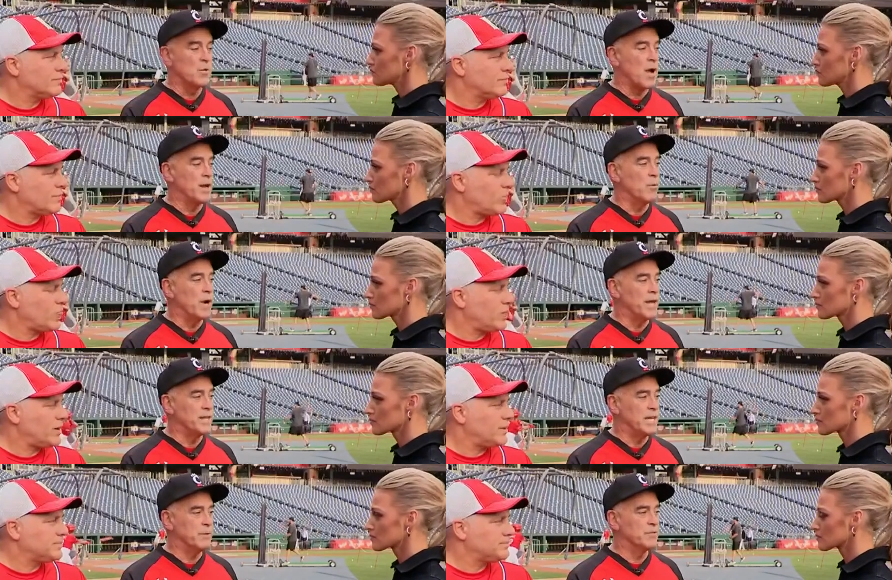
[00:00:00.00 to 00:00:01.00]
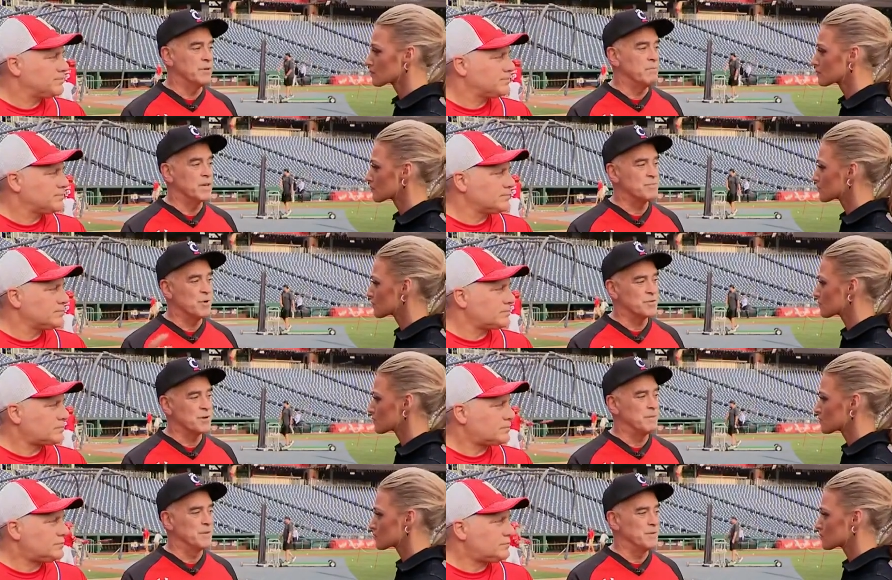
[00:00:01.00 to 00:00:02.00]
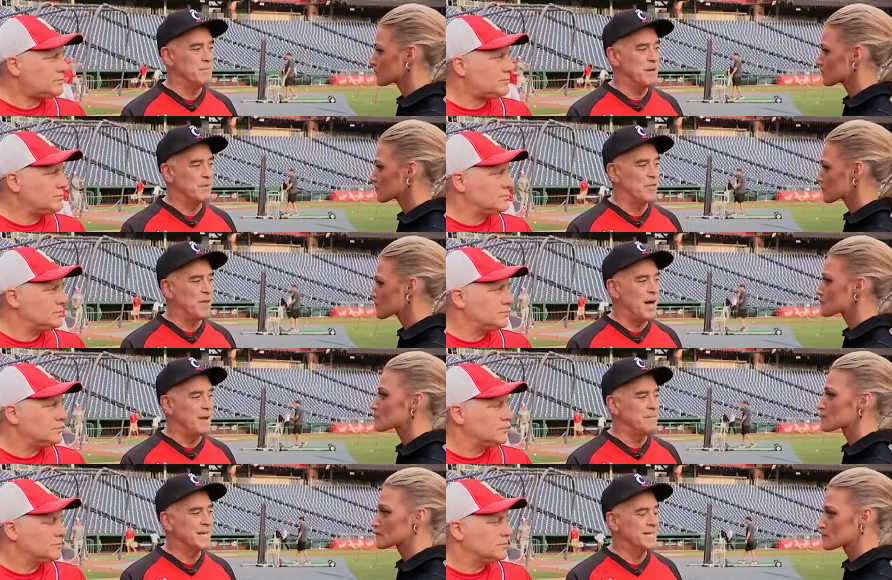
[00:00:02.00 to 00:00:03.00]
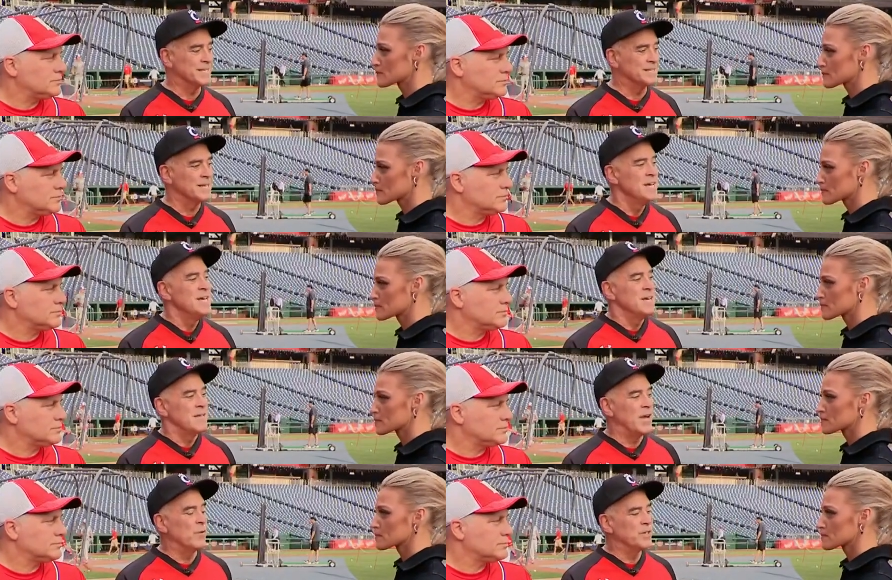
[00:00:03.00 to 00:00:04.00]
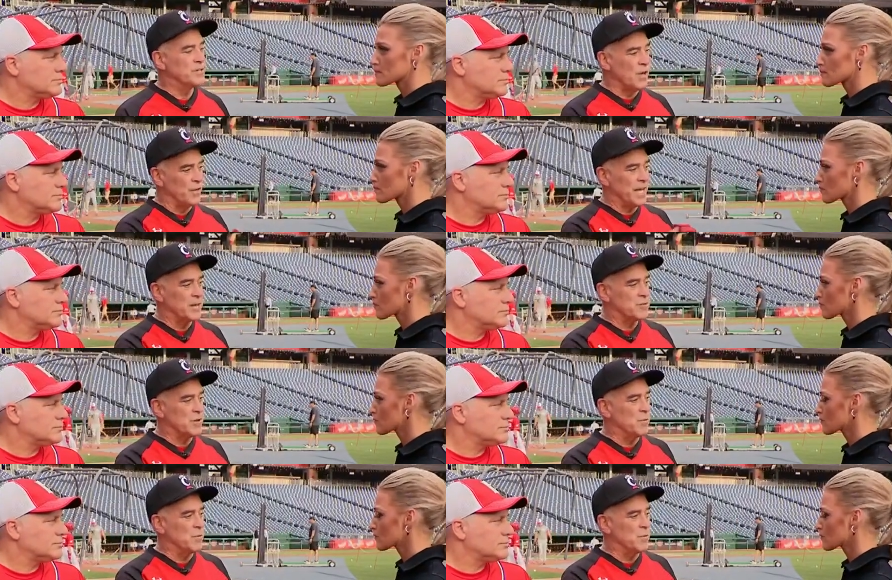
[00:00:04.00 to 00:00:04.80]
Speaker 1: right away that he was in much more trouble than people thought because they only saw the entry